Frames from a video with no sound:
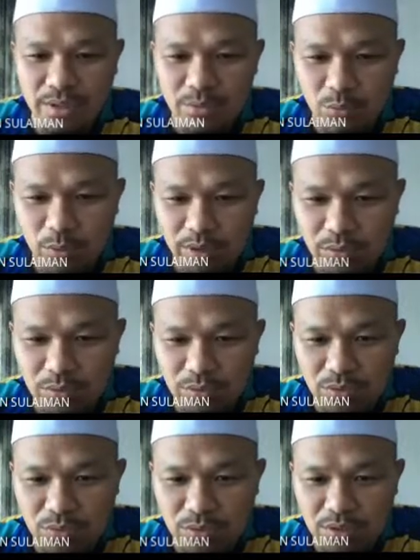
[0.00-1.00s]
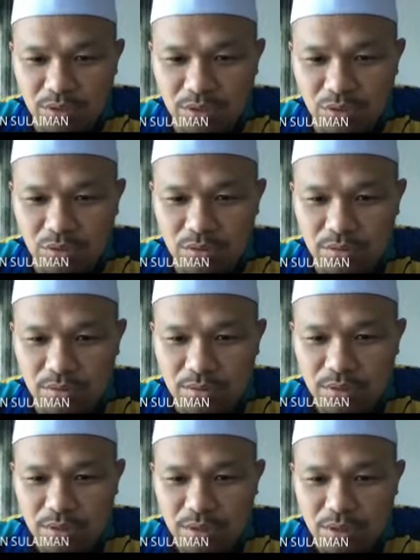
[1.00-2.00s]
when we do the load,
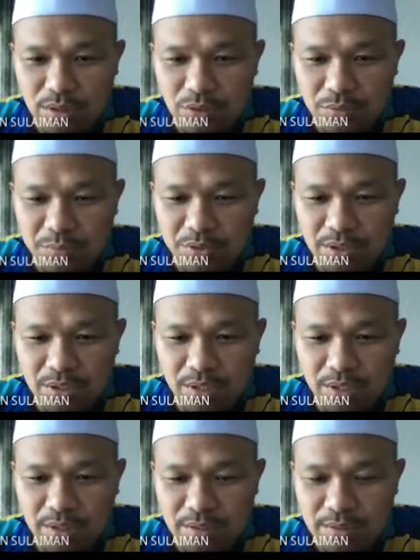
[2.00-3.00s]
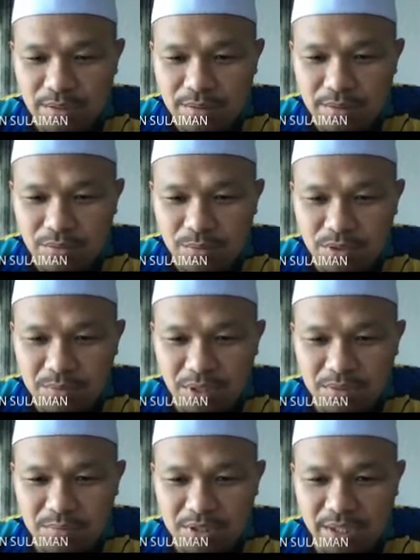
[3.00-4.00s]
your P
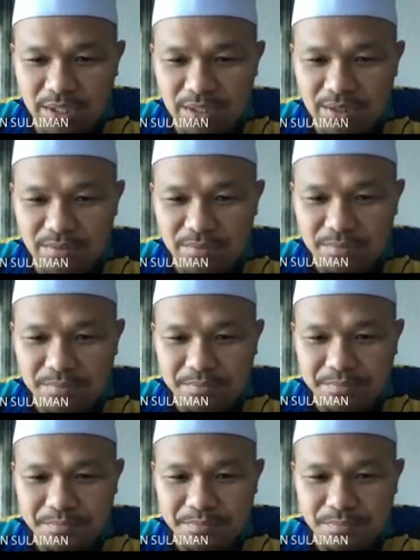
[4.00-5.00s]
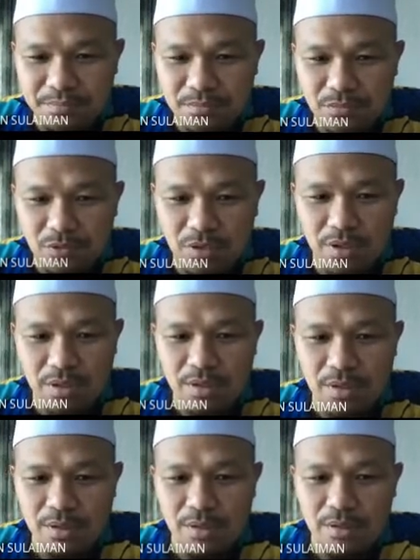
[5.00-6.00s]
must be negative. Okay,
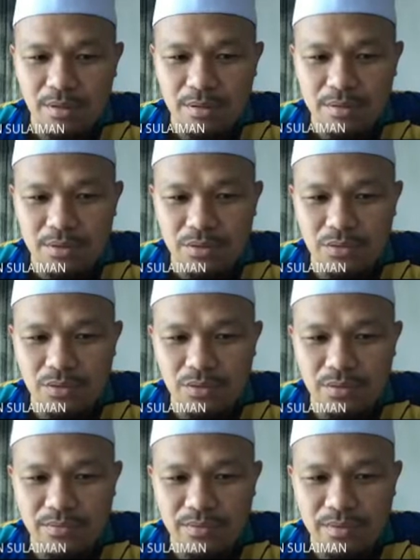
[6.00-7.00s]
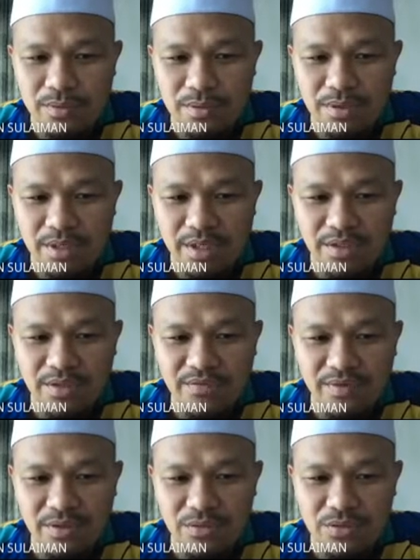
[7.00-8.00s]
so negative
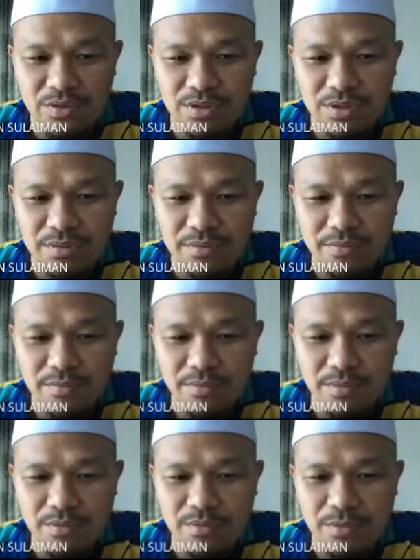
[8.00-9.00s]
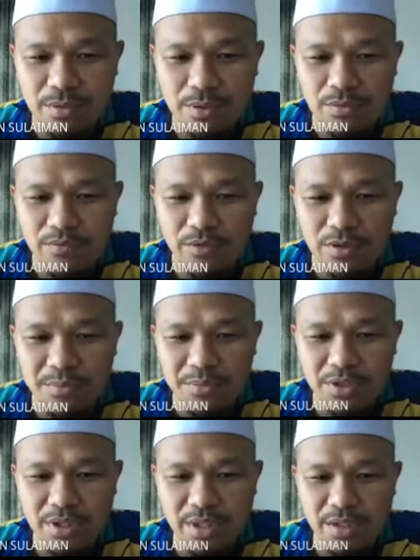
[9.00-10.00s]
values here for the
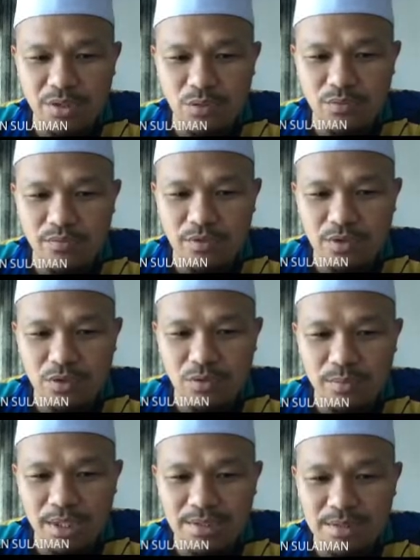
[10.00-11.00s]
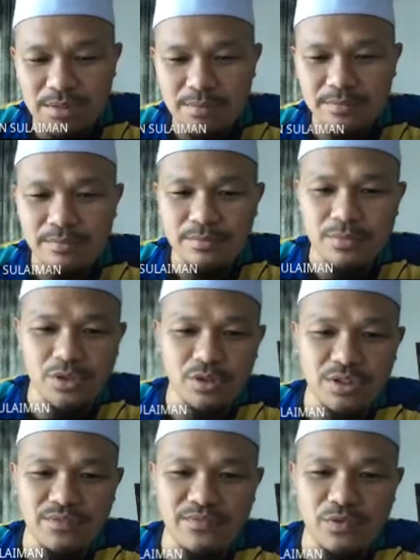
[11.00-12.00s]
P and Q for the load bus because
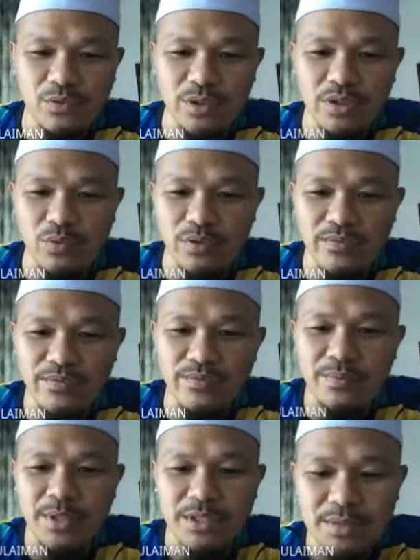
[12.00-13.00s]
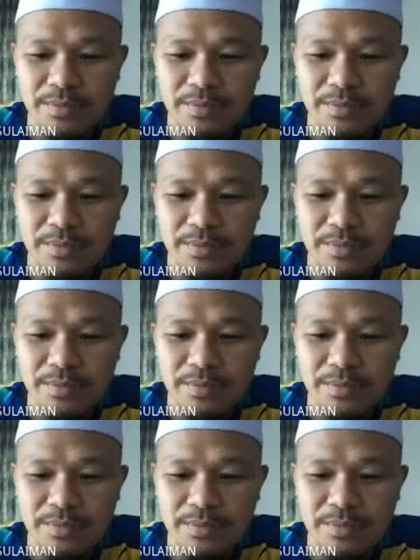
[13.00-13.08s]
it's flowing away from the bus.